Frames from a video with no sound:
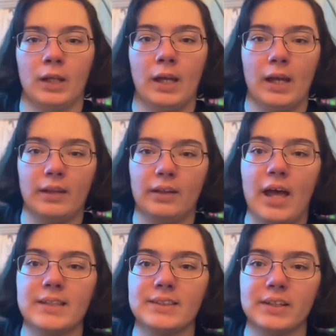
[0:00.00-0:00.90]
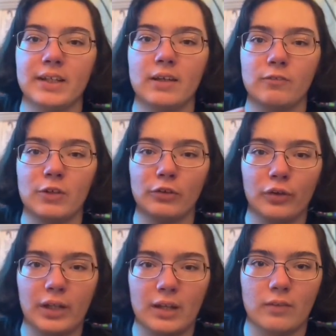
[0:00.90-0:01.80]
And lastly, if you
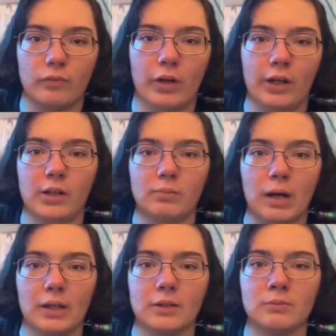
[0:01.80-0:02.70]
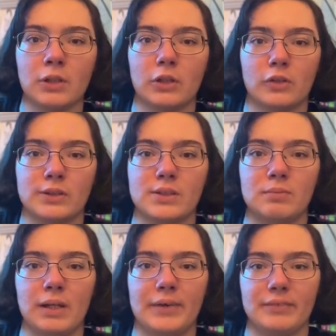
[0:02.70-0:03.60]
look at the very bottom, you're going to
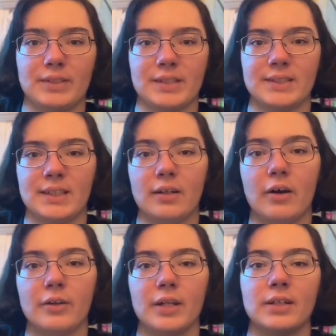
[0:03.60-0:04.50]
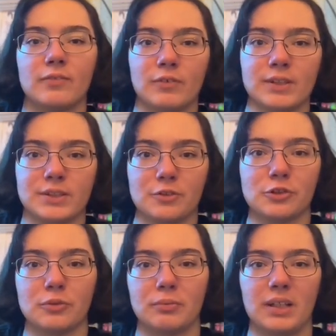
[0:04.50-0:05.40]
be able to see all the different
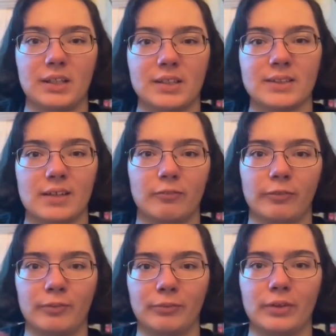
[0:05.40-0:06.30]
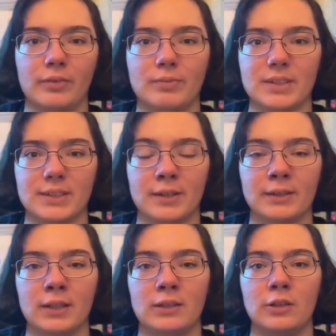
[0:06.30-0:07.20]
social medias that Flipaclip is
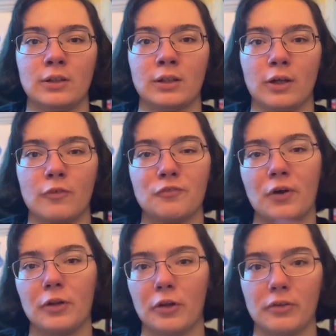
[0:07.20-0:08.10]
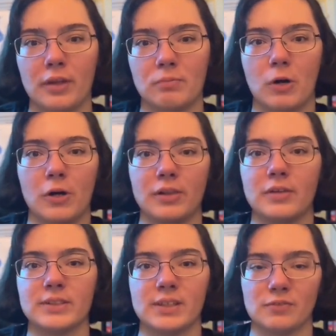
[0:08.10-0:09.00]
on, and you can go follow them on
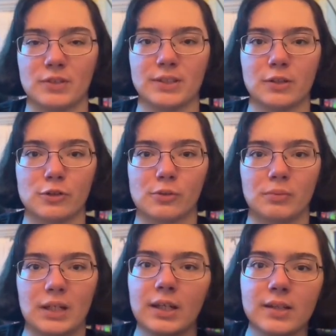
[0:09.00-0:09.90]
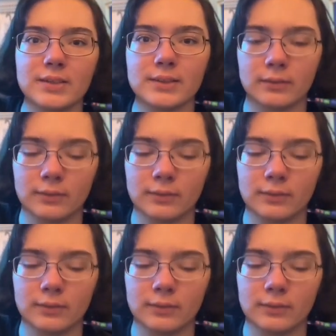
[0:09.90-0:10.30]
those different social medias.